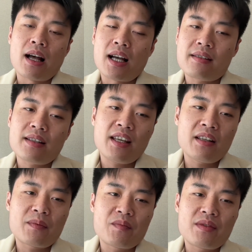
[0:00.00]
I
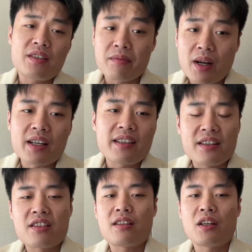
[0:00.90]
think this market
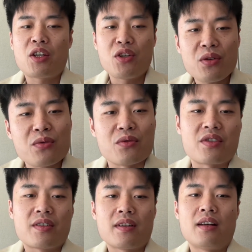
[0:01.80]
is
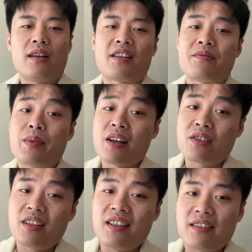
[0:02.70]
huge,
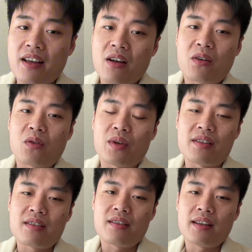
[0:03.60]
especially now
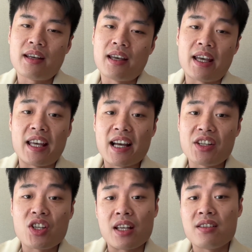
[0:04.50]
with AI
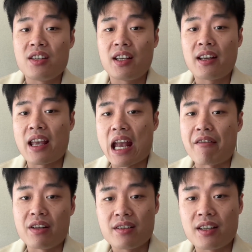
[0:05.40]
changing
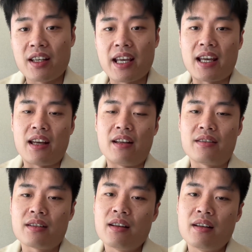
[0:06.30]
everything
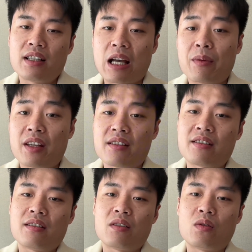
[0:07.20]
and
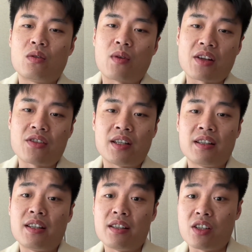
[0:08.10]
companies
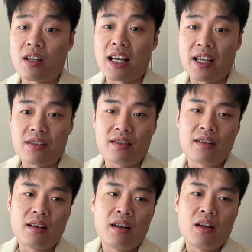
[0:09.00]
rushing digitalize.
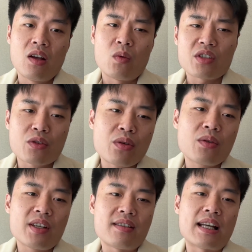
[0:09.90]
Which
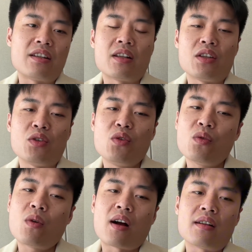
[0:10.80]
cool is that
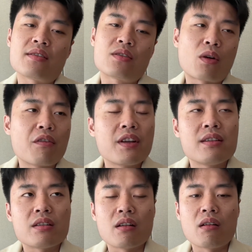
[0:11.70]
you are
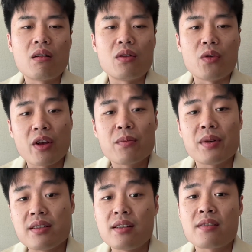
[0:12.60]
solving the real
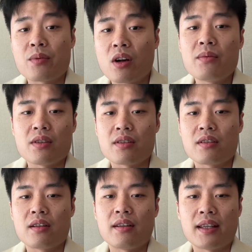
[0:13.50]
business
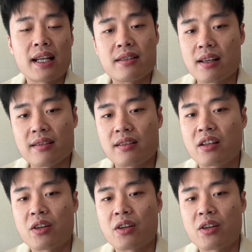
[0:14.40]
problems, not just